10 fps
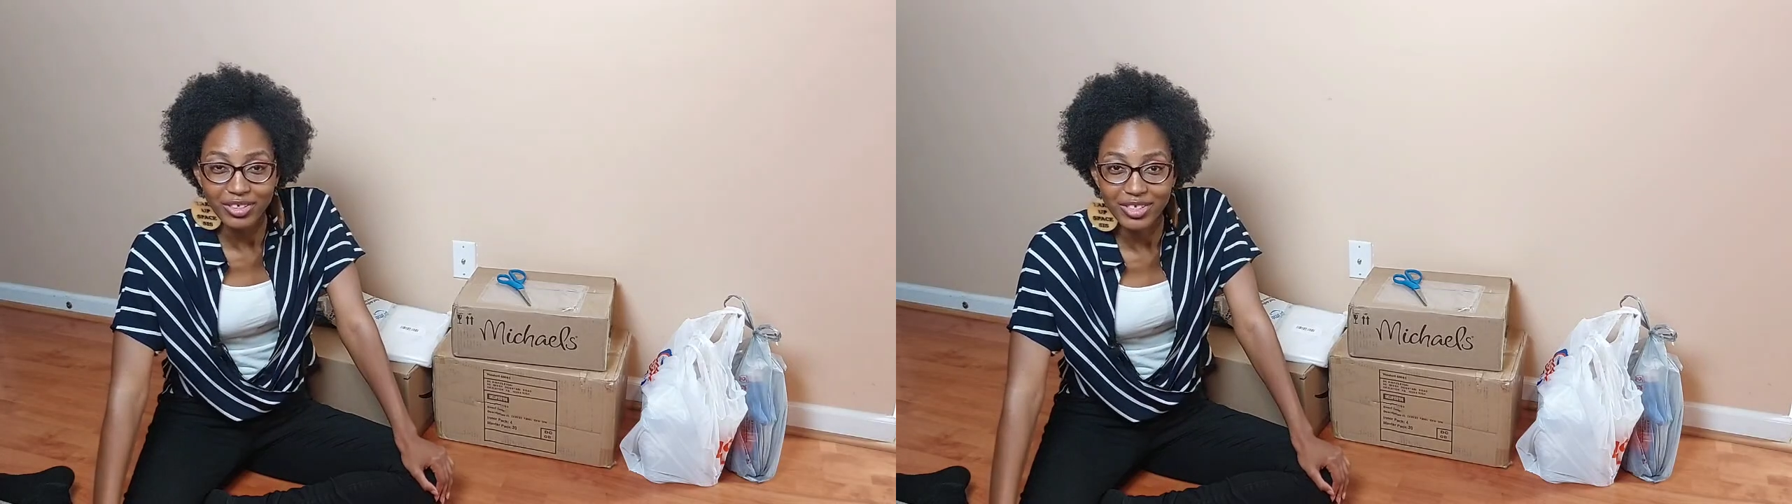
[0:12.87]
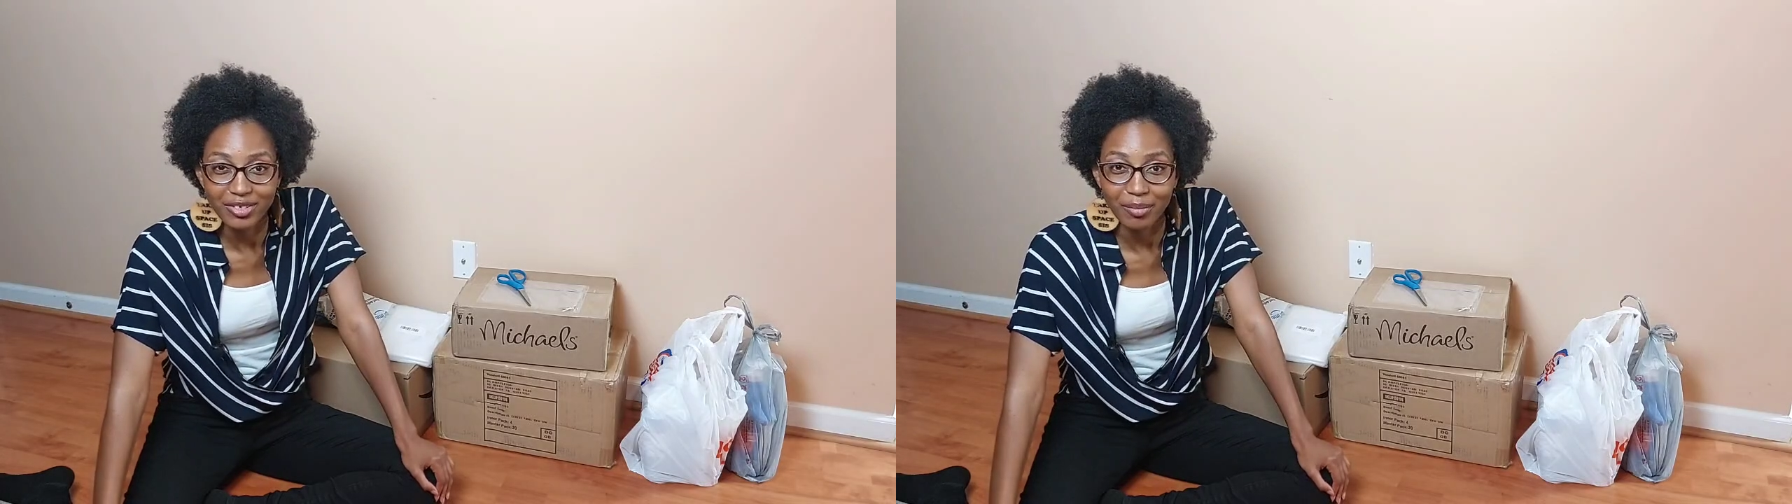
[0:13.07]

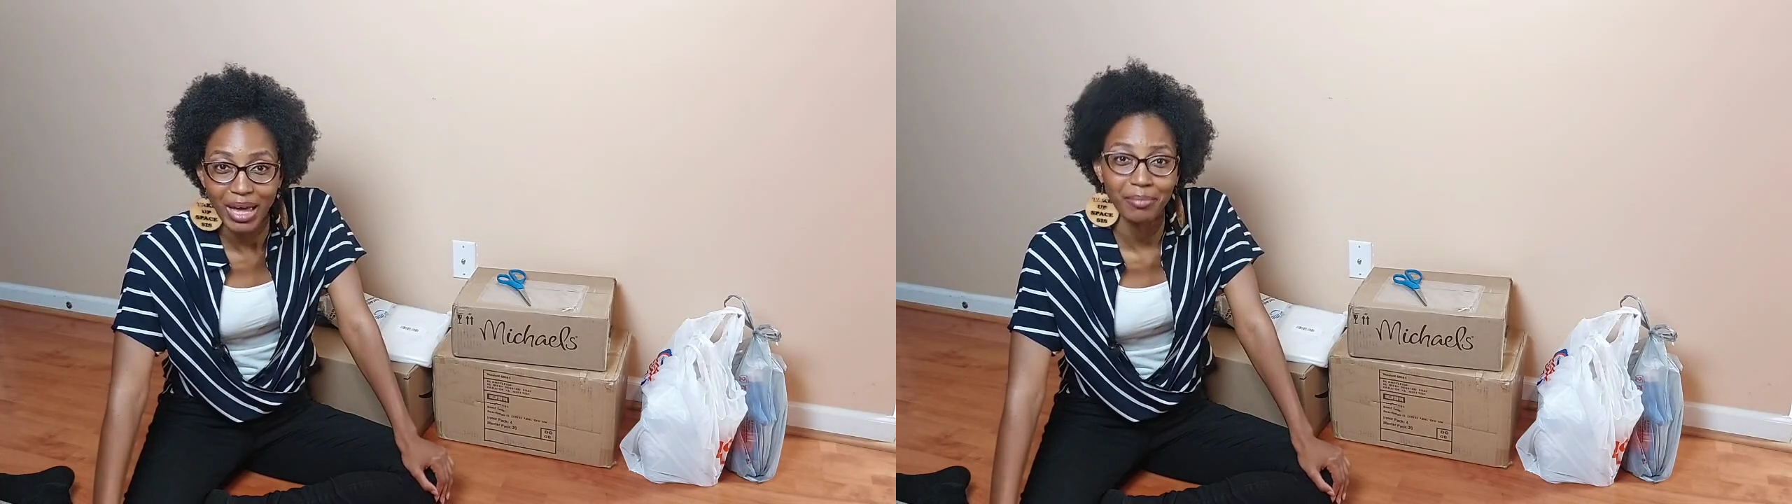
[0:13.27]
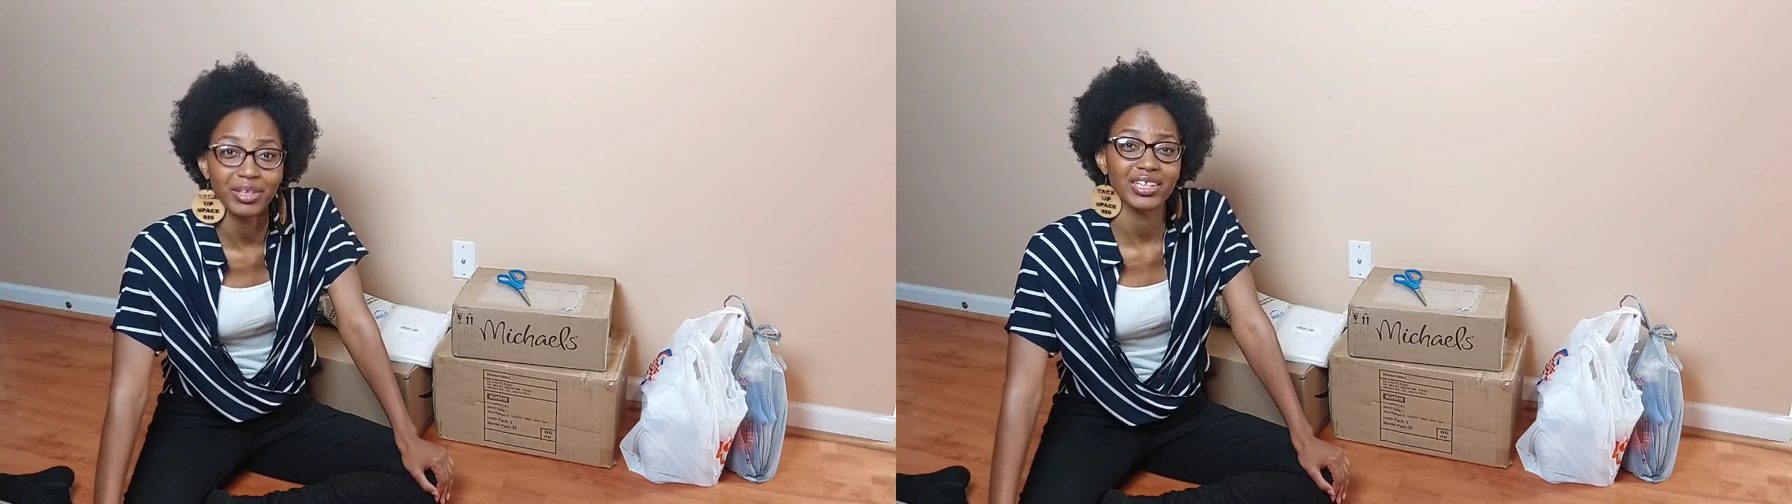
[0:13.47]
so I'm
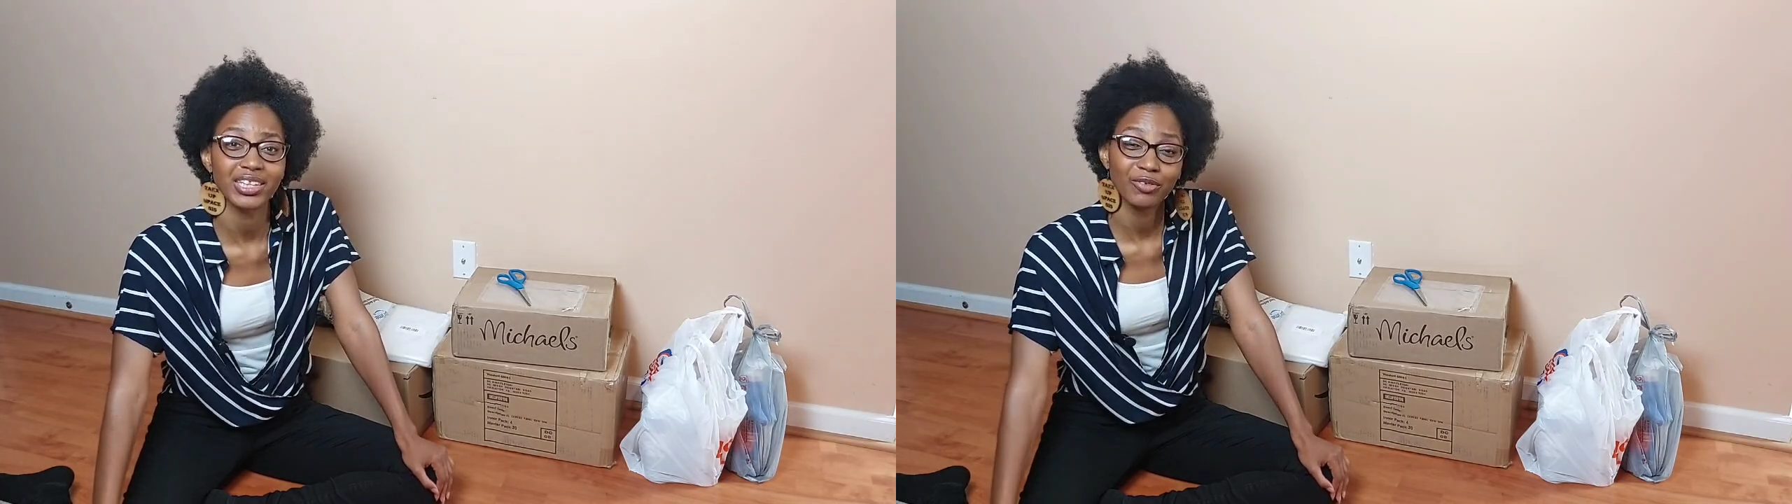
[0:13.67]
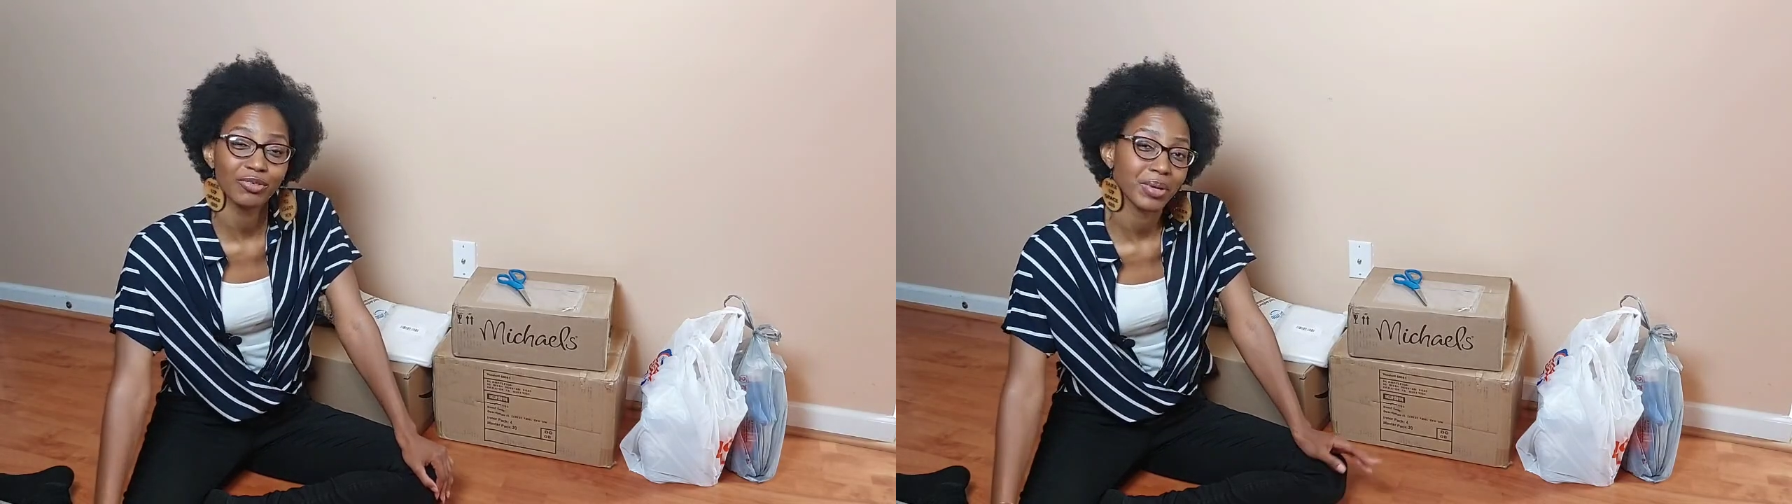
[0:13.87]
happy that
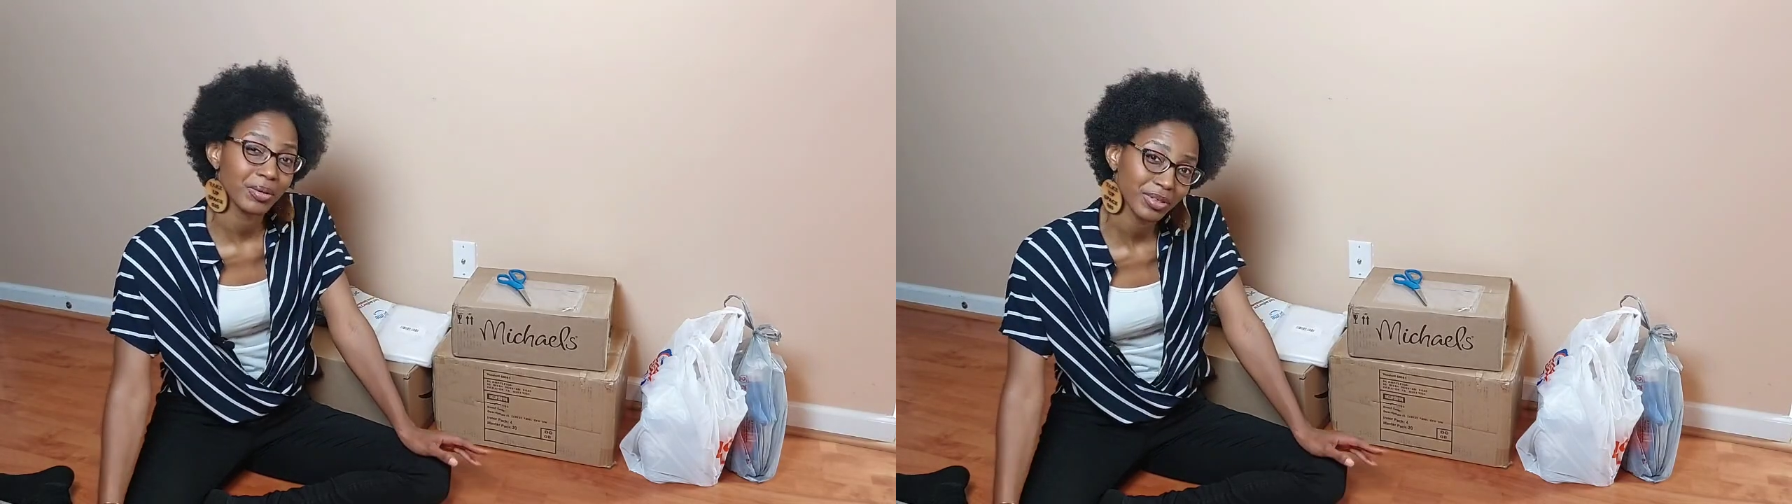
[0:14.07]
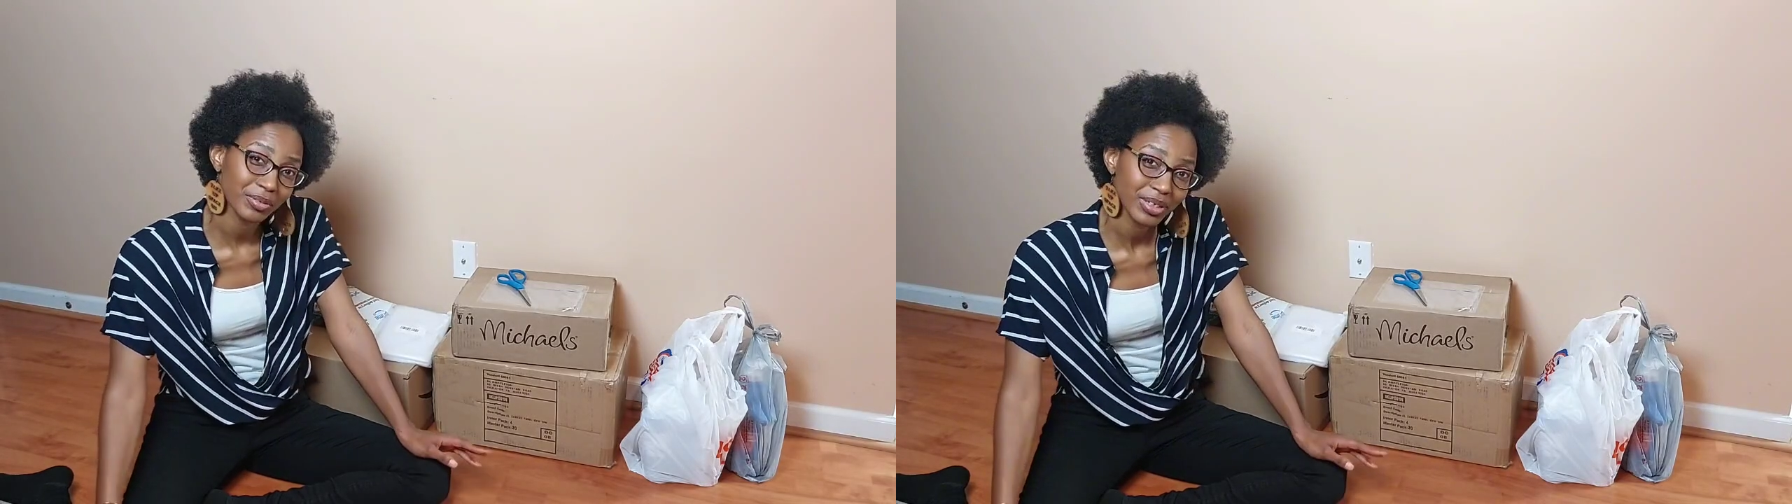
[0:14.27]
they
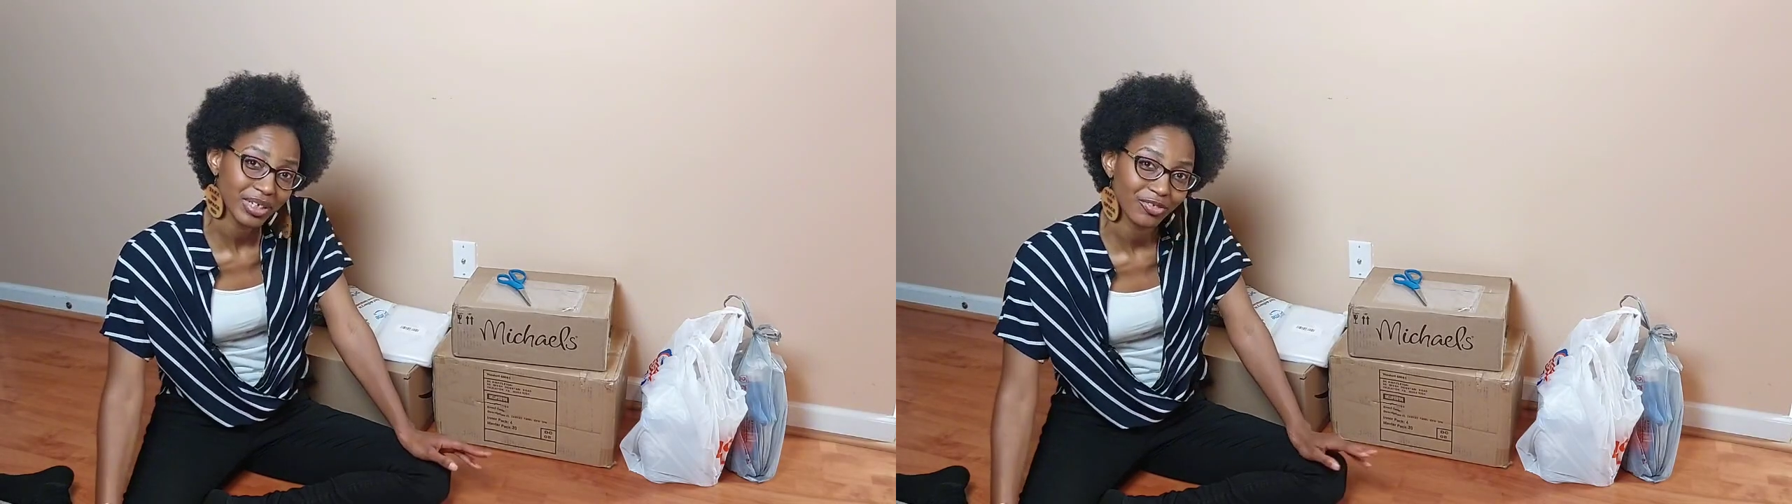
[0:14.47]
remembered me